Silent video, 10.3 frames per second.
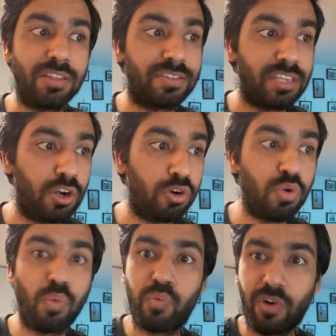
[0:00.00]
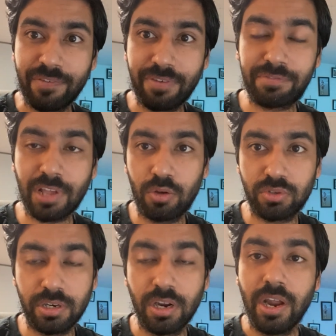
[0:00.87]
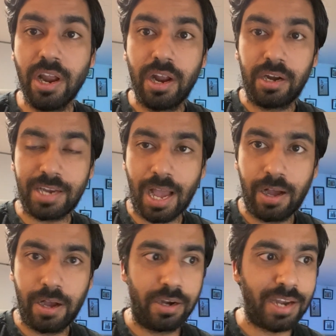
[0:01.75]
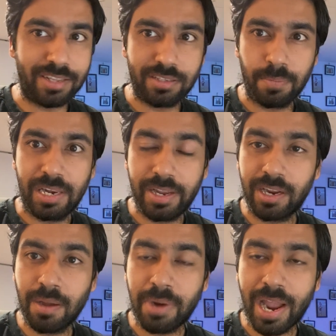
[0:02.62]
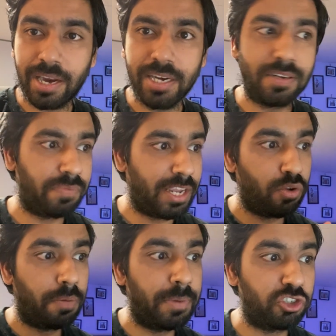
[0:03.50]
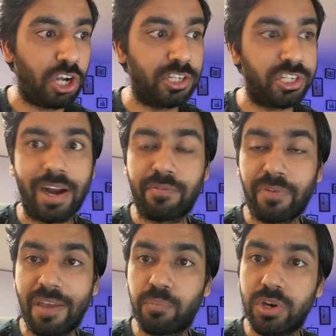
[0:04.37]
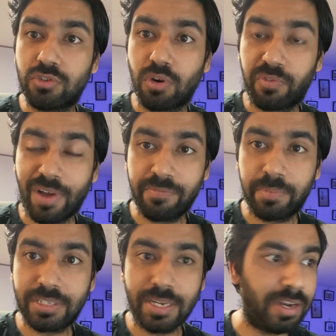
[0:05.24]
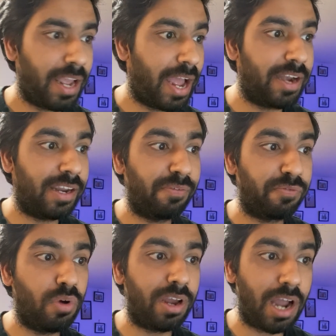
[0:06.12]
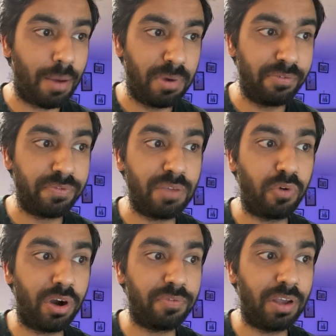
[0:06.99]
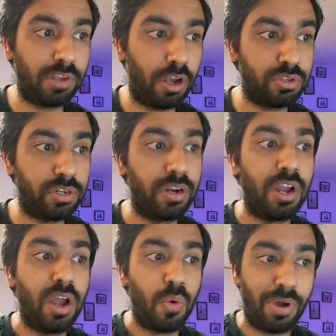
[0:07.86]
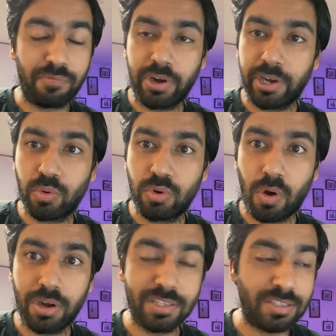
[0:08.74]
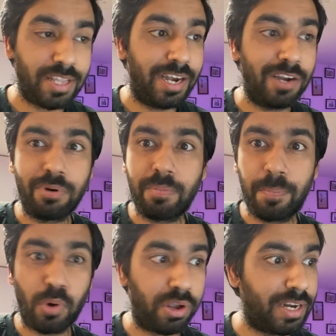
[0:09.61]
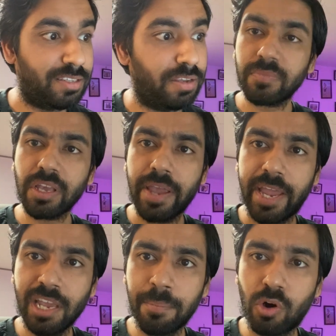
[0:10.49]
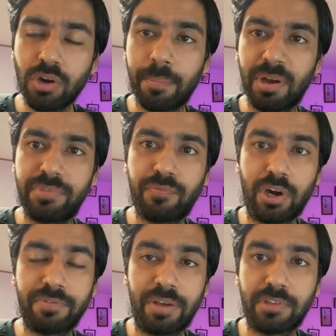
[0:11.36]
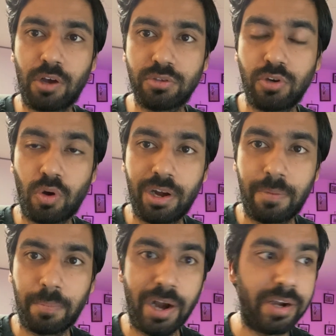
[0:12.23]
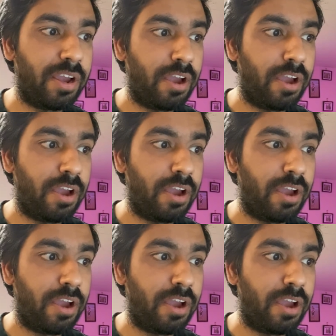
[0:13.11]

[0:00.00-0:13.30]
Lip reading: the 0 to 45,000 taxable income bracket, then you'd be charged at 5.05%, and if you are above the $45,142, then it would be progressive. Any amount above the $45,000 mark